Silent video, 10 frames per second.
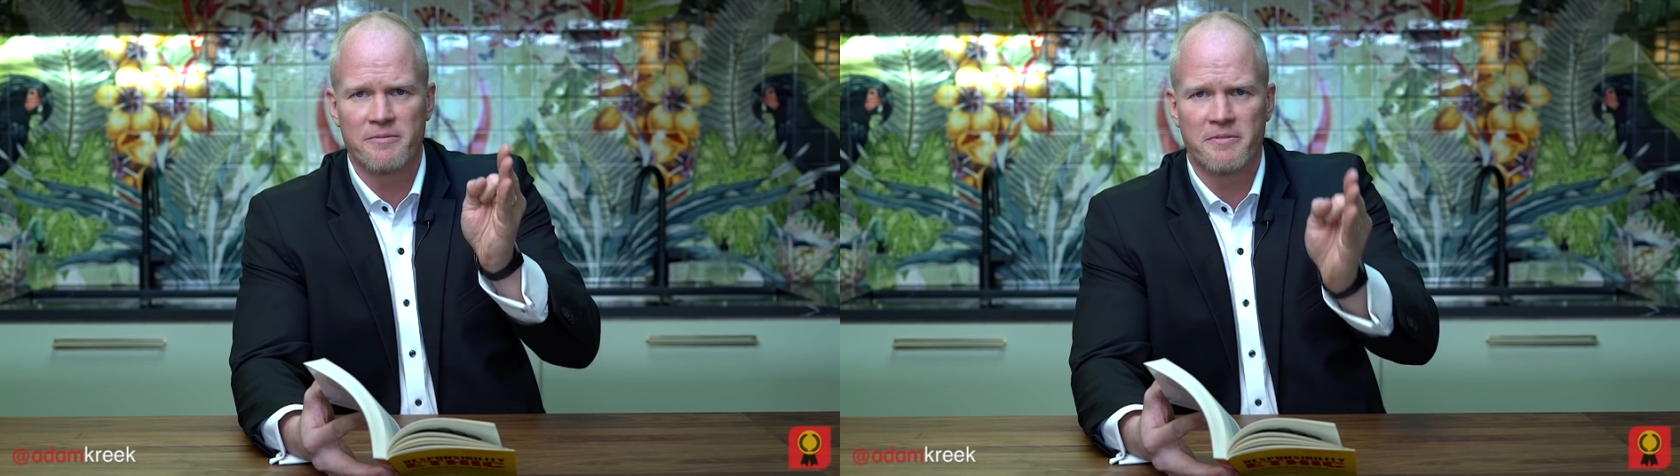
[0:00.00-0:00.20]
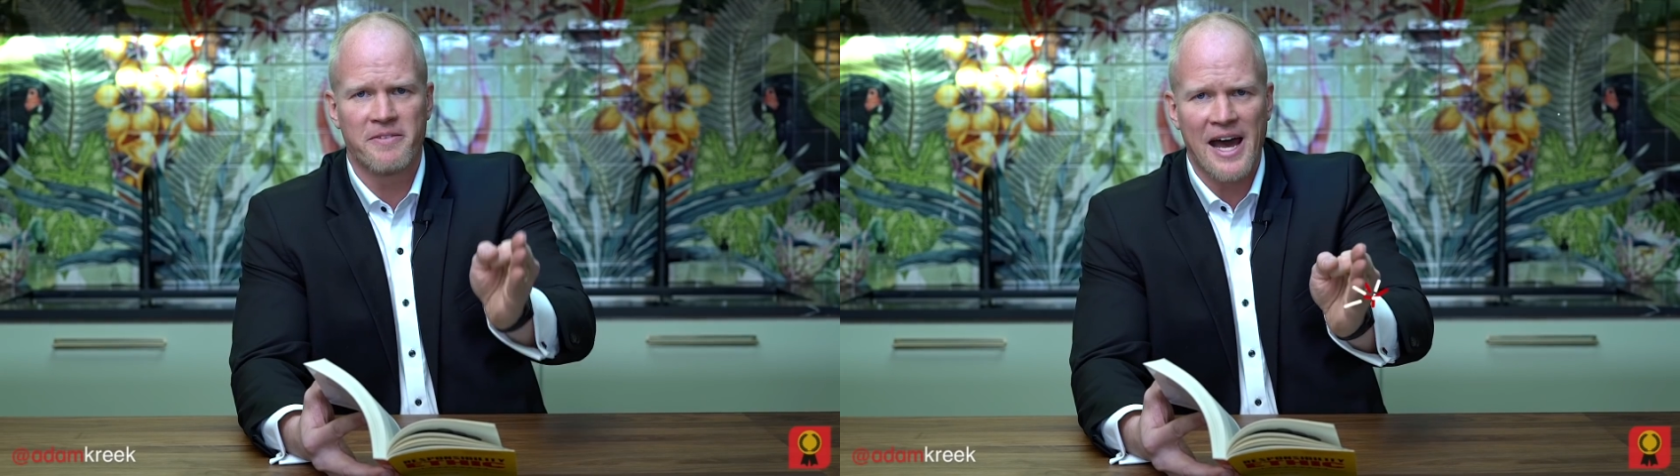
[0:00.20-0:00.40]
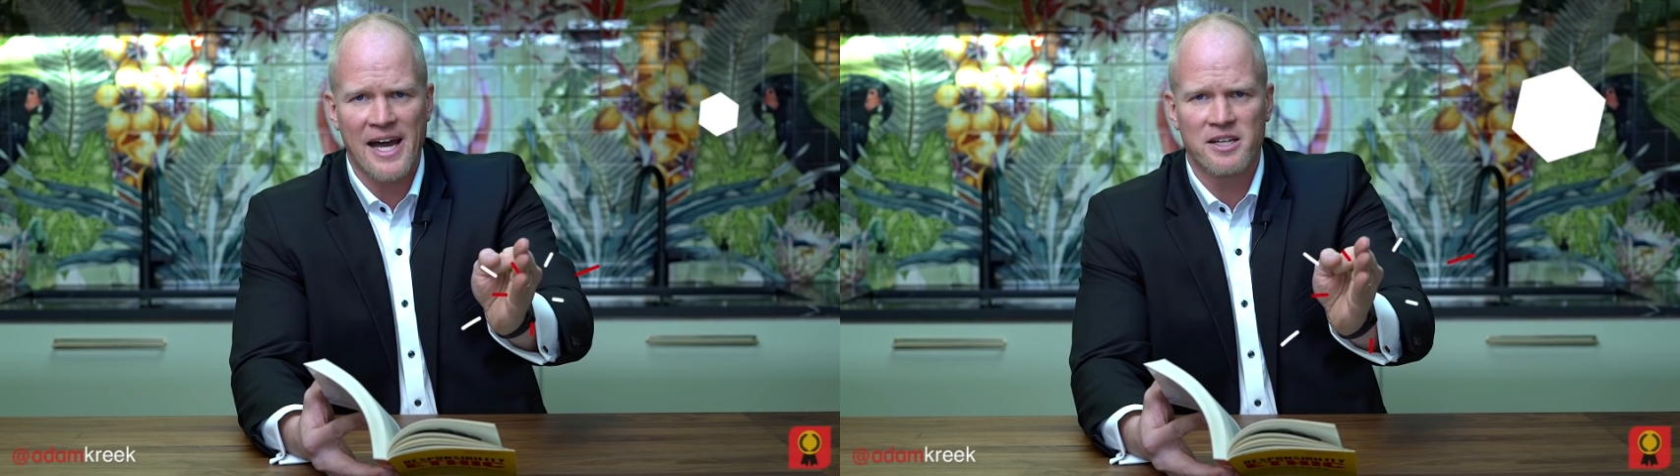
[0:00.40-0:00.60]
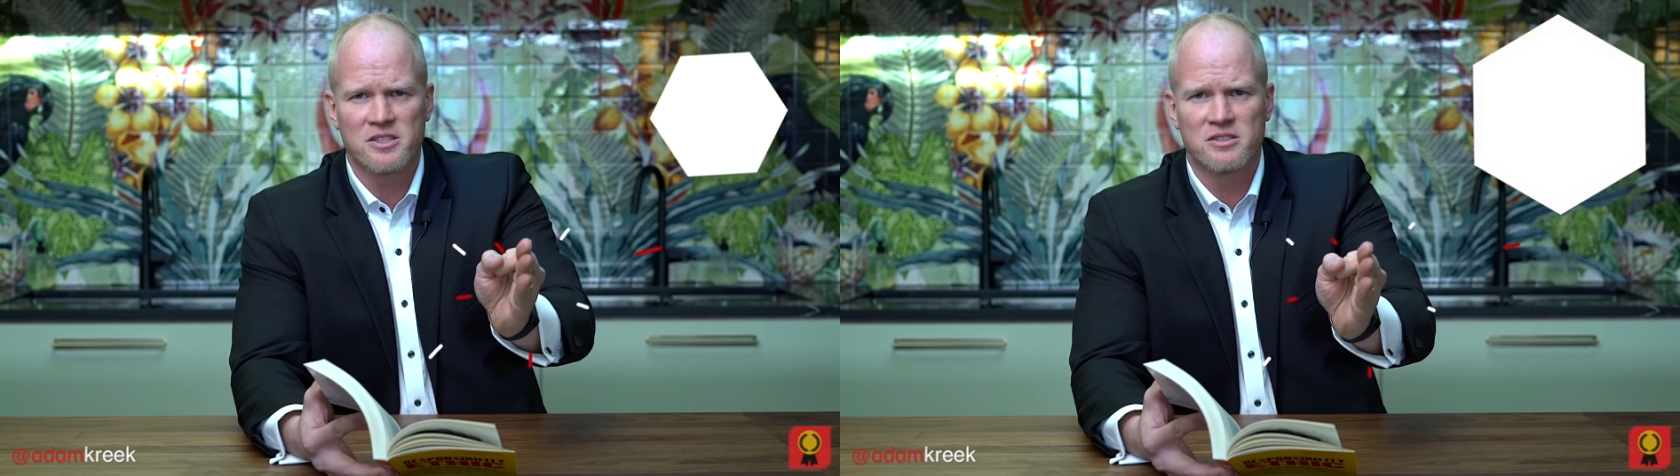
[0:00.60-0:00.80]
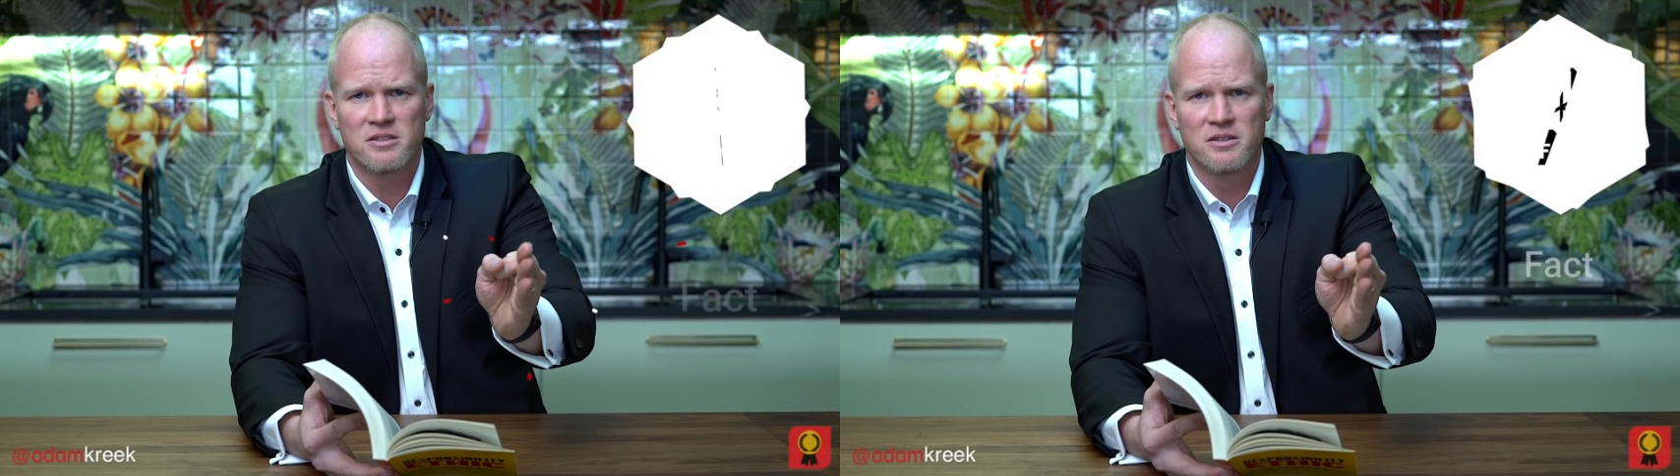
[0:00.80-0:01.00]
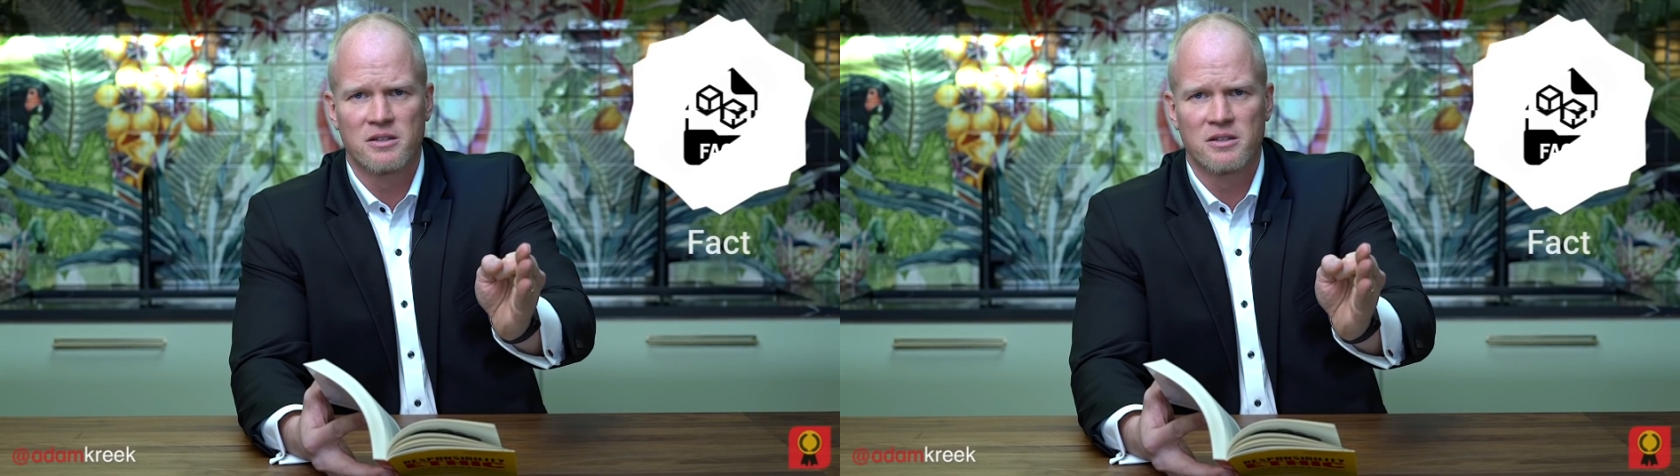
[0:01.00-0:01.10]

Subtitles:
facts